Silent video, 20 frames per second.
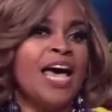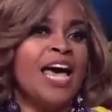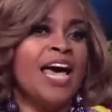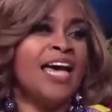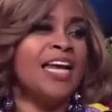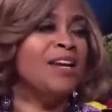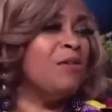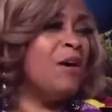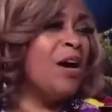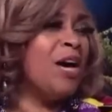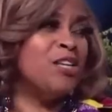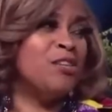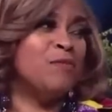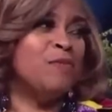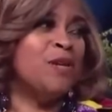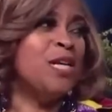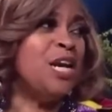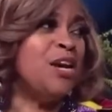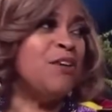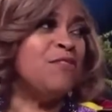And my
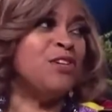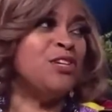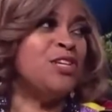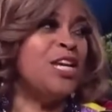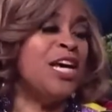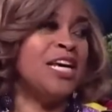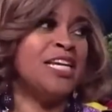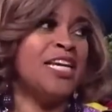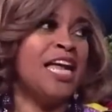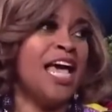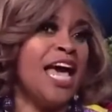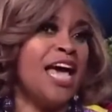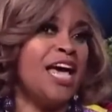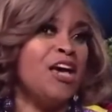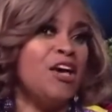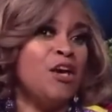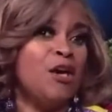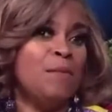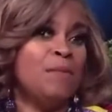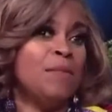husband never done that,
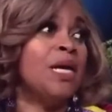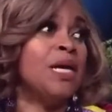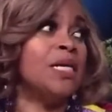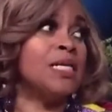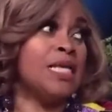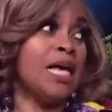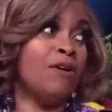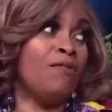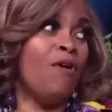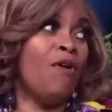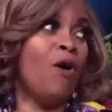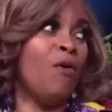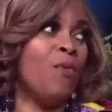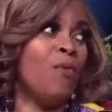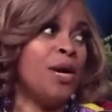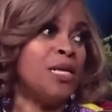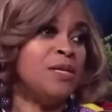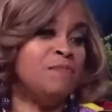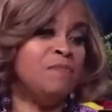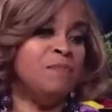because I've
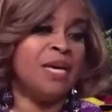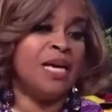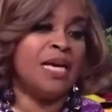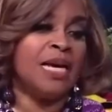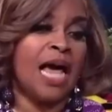always been,